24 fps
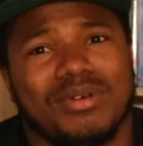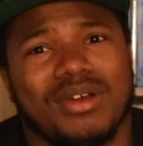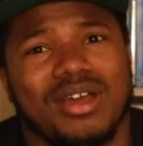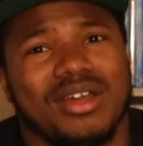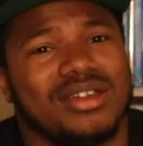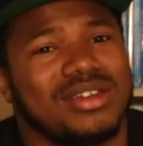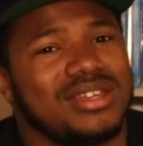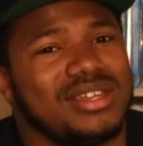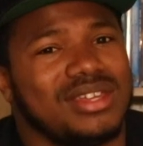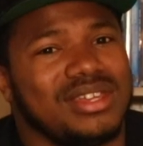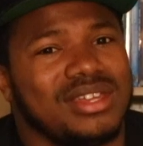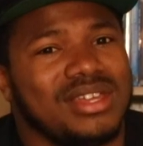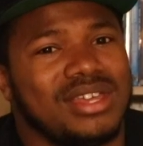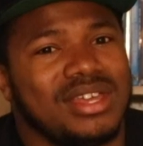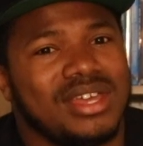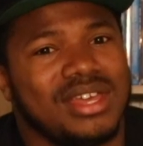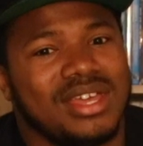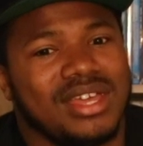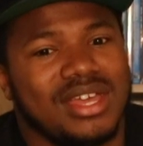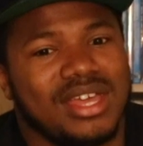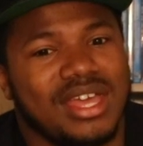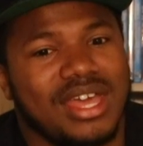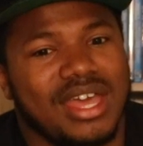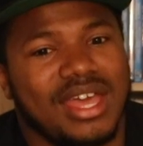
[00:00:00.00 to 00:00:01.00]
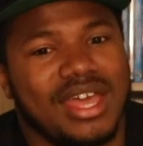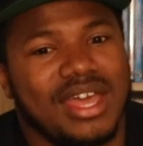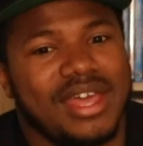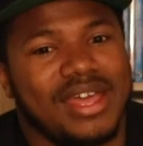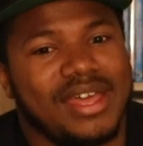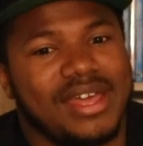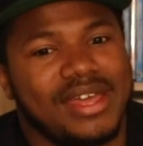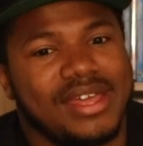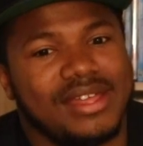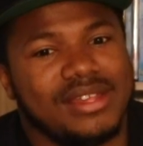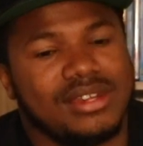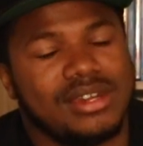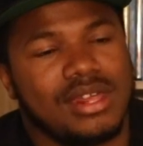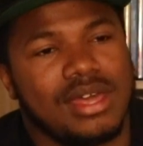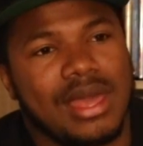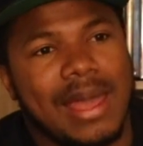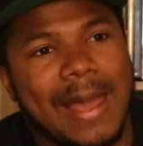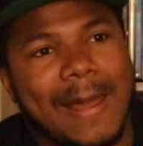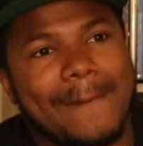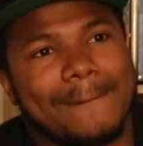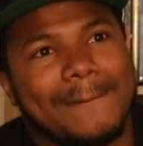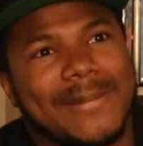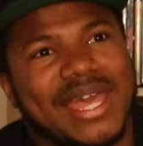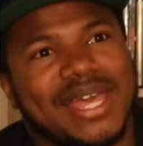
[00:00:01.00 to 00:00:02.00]
party, and
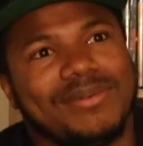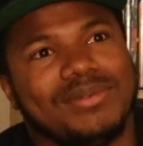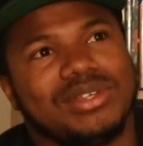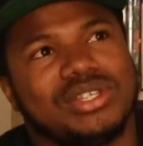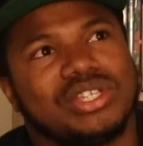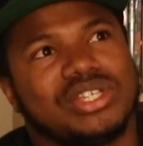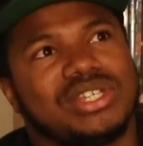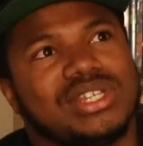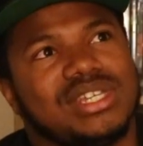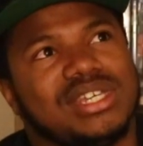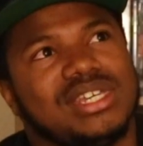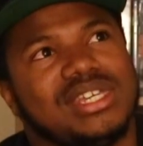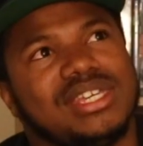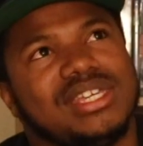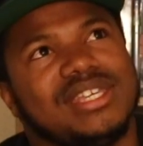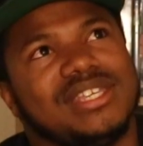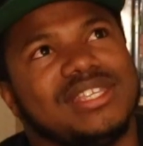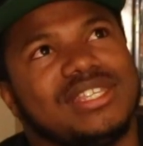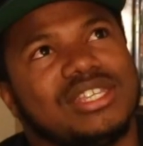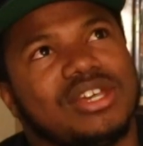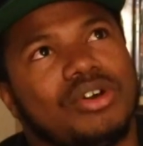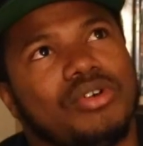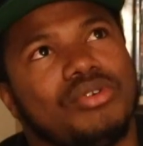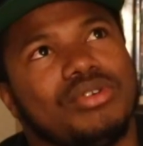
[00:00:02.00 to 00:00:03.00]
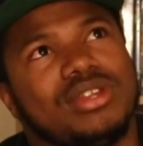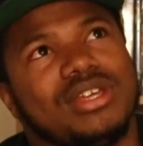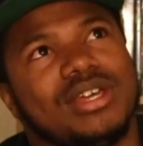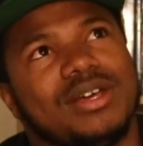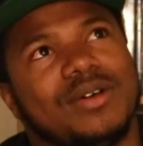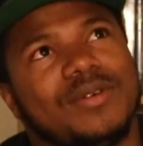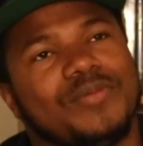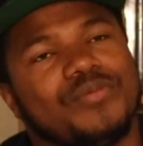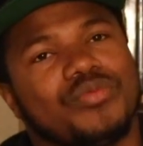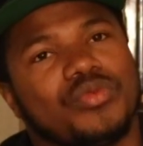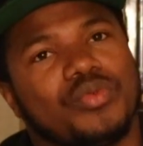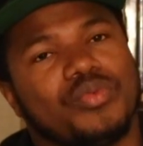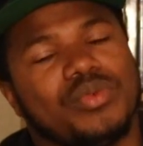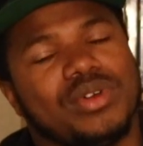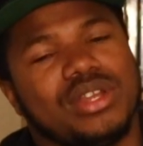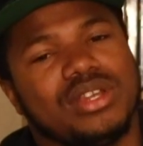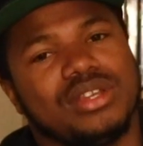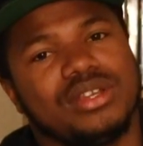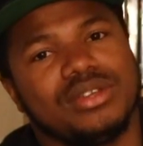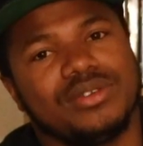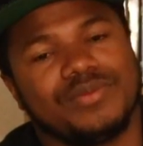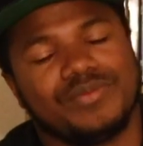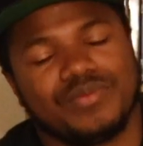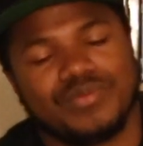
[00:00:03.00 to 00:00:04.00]
maybe she told him
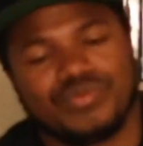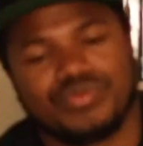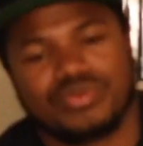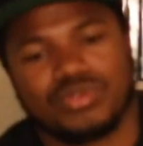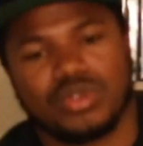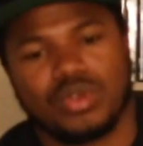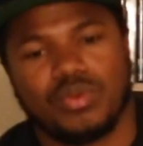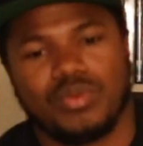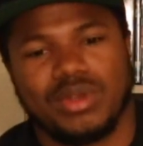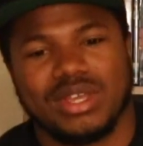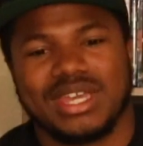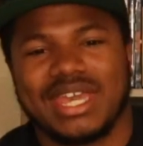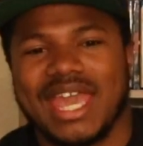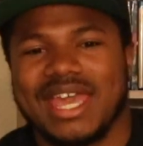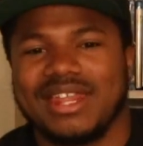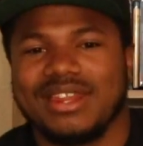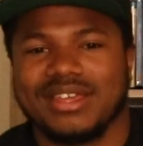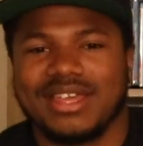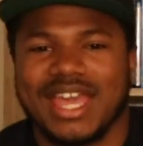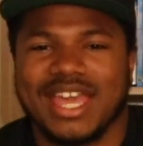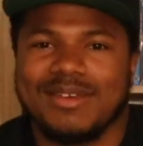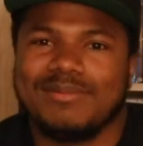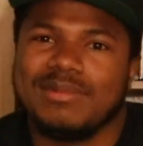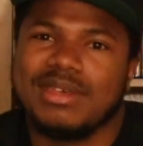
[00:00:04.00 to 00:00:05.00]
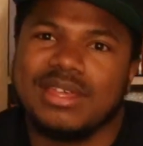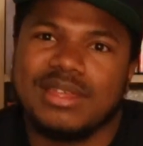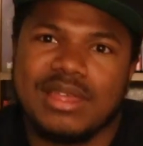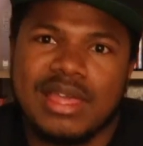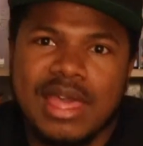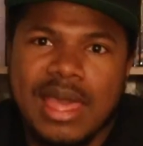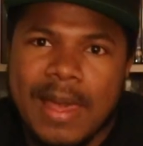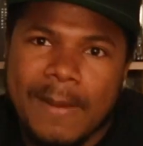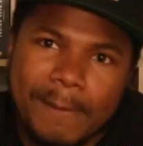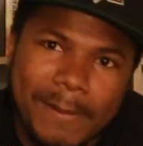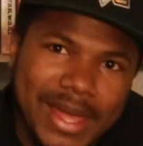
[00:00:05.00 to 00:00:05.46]
when Kanan came in.